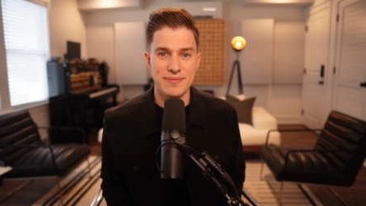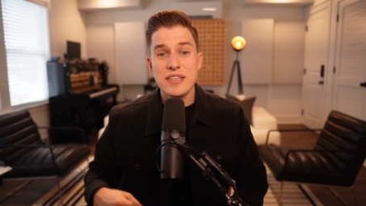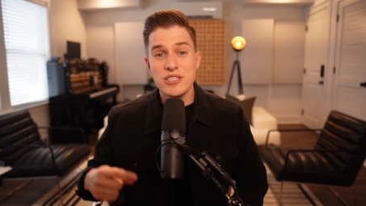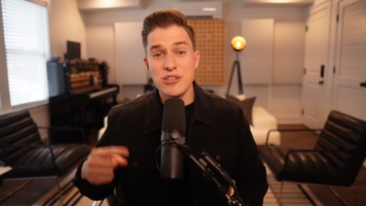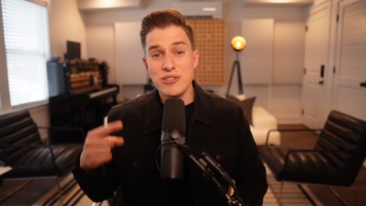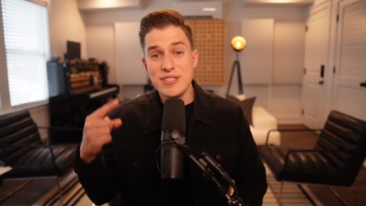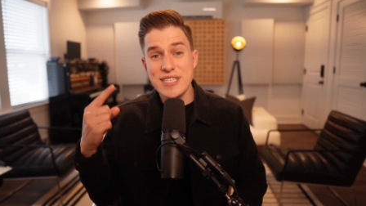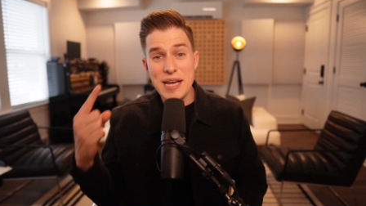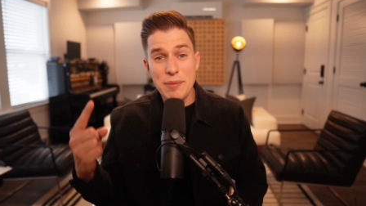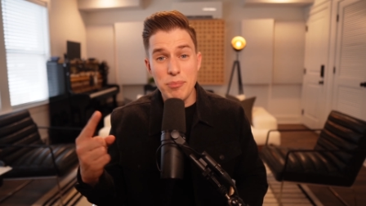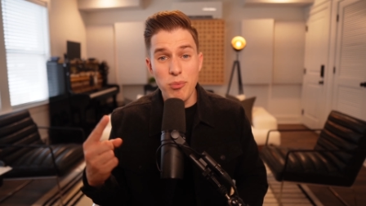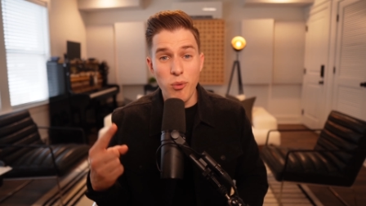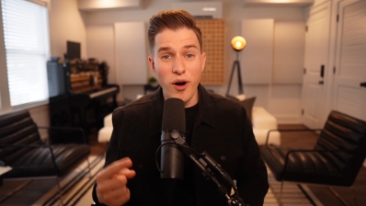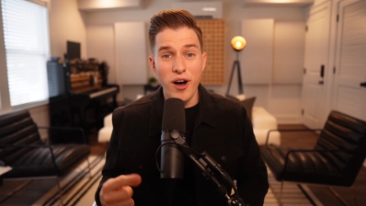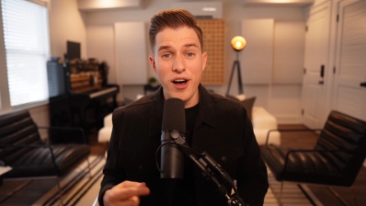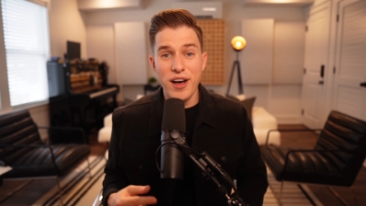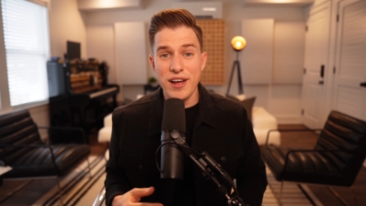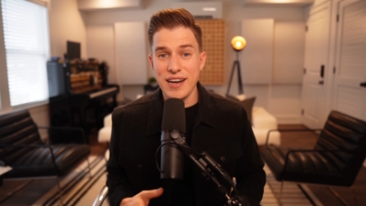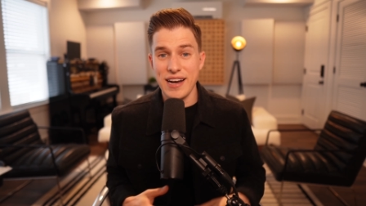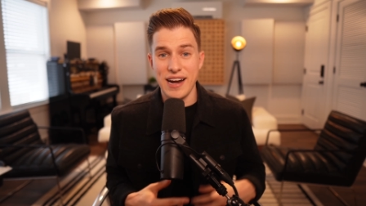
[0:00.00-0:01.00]
So tip
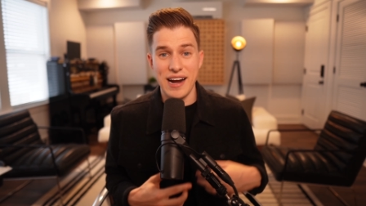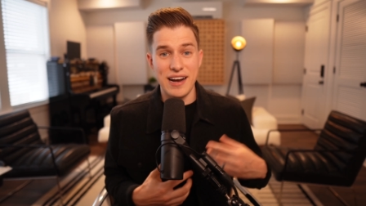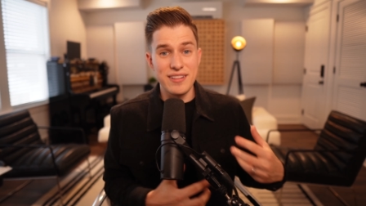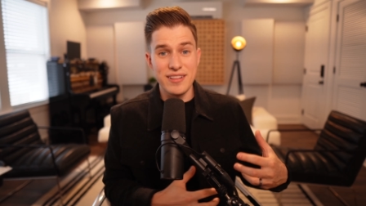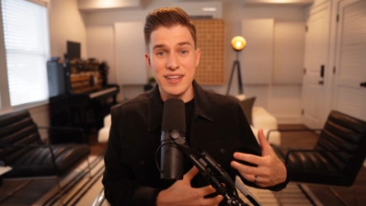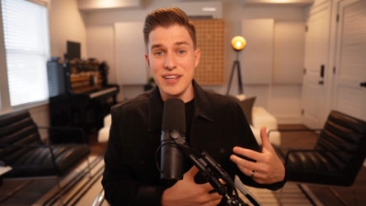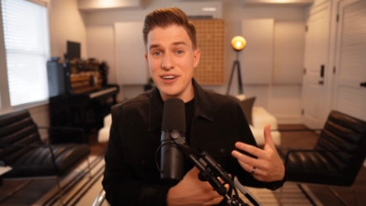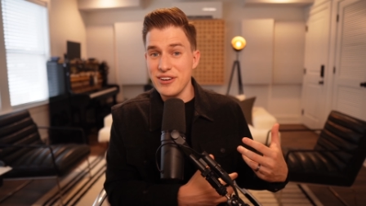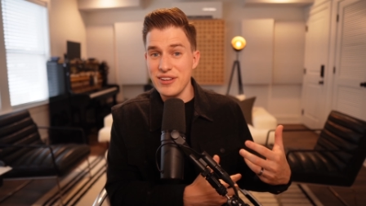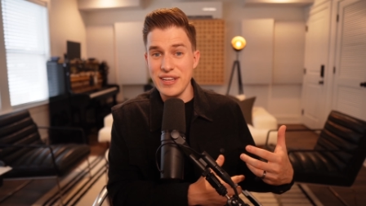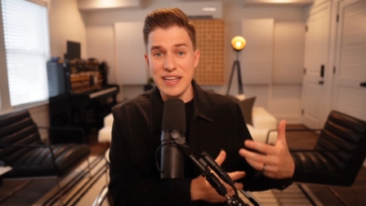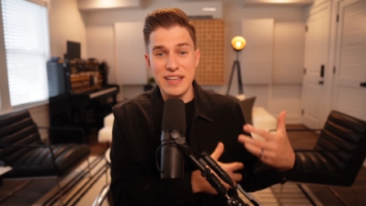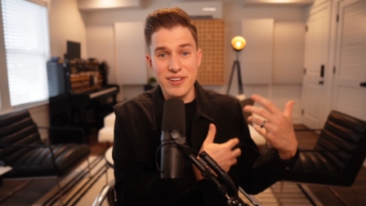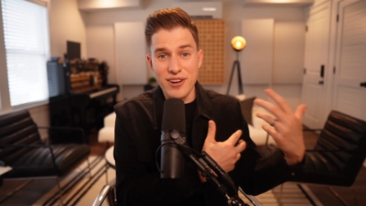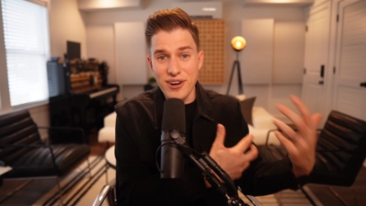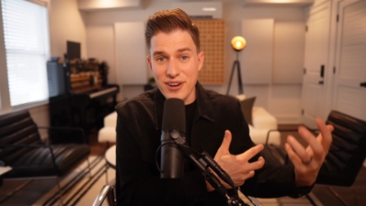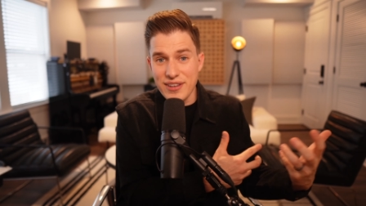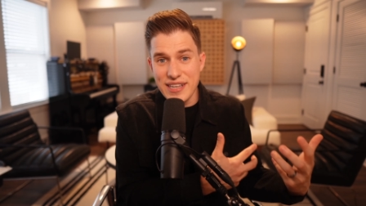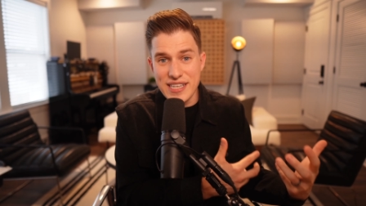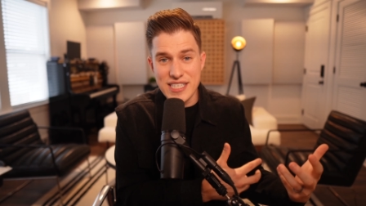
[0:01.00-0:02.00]
1, and I literally
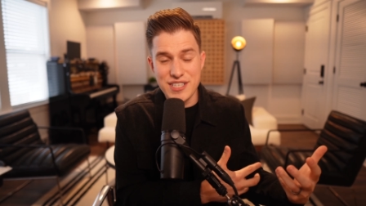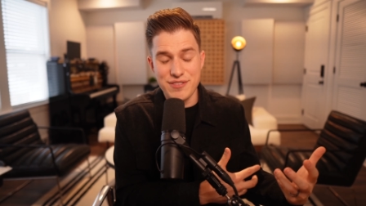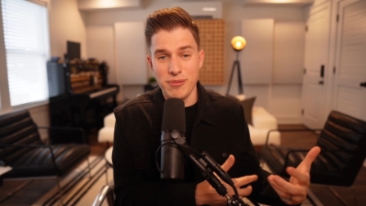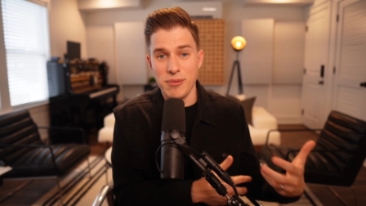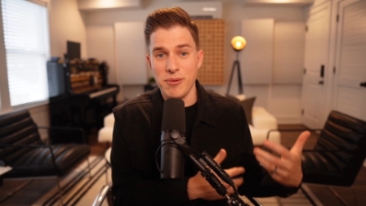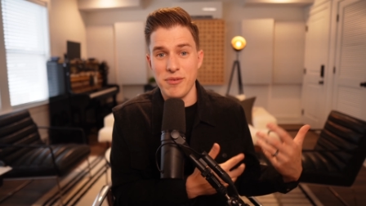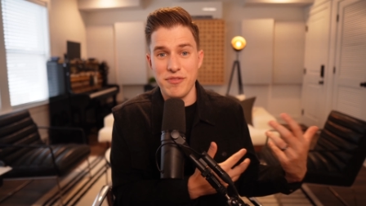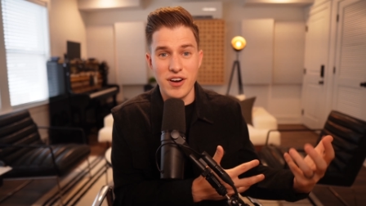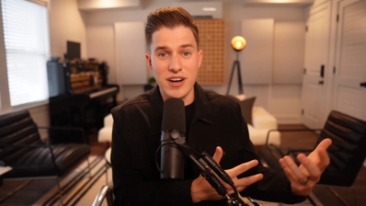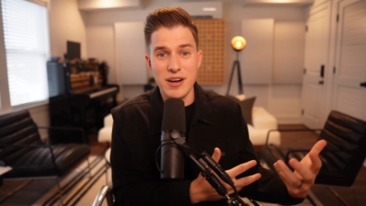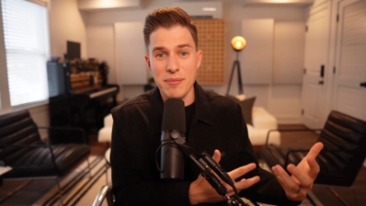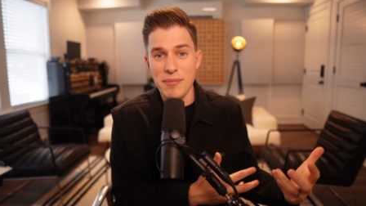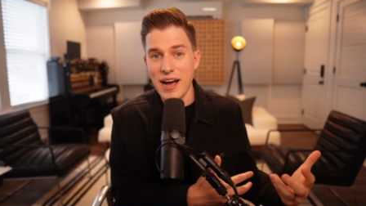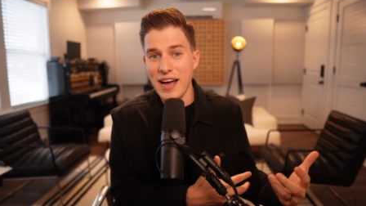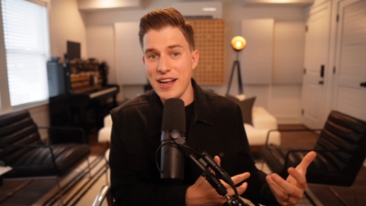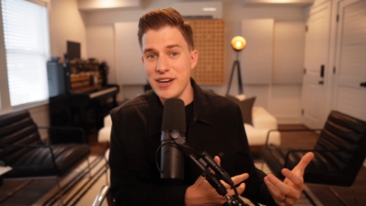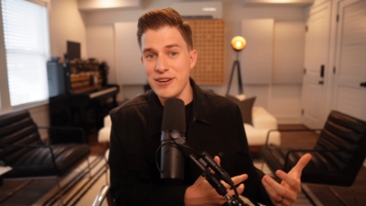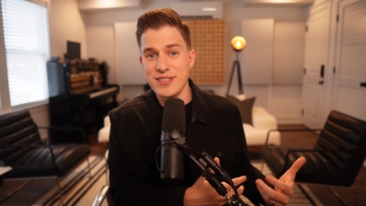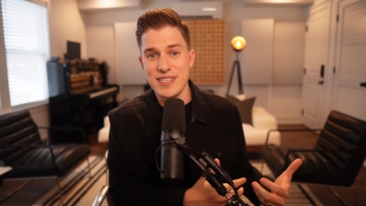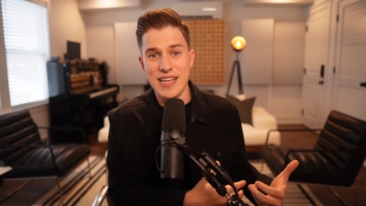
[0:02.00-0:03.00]
learned this from a friend of
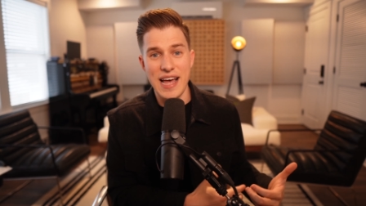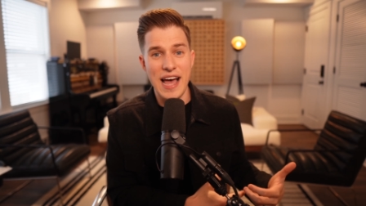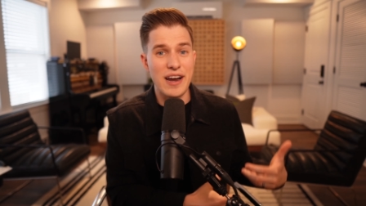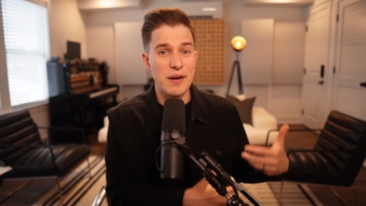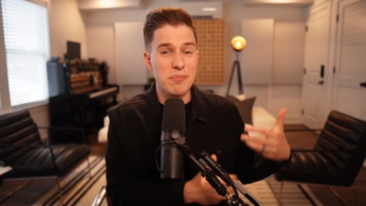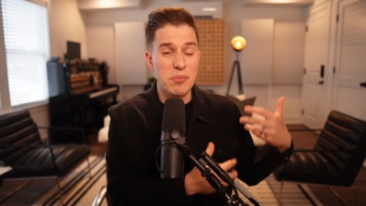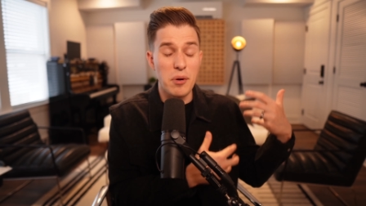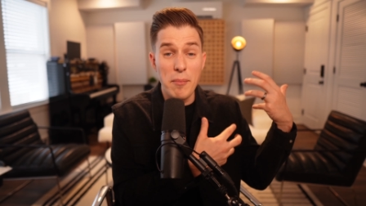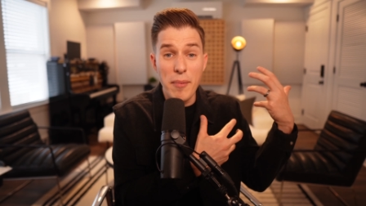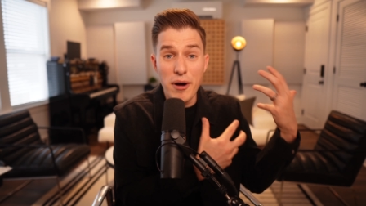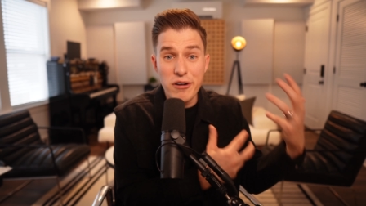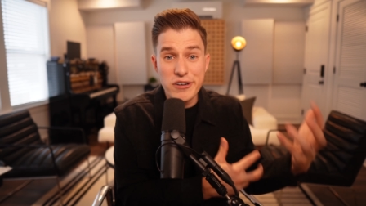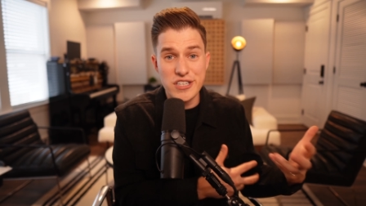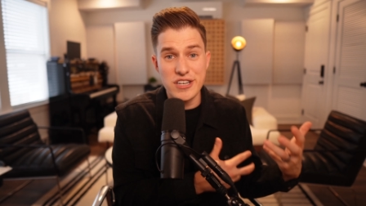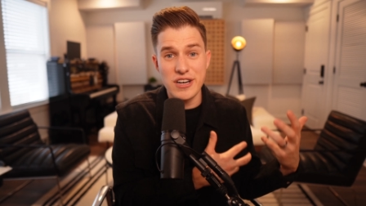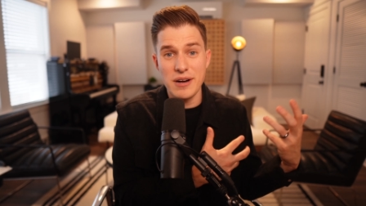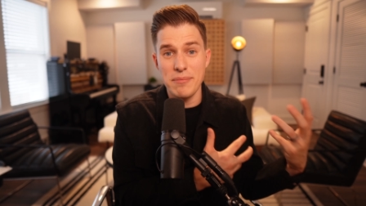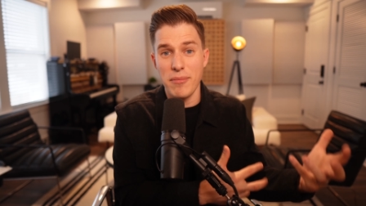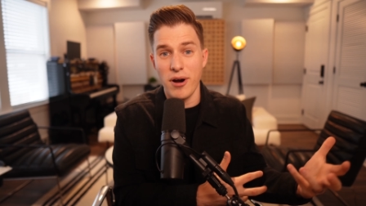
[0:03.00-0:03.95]
mine who's the head of promotion and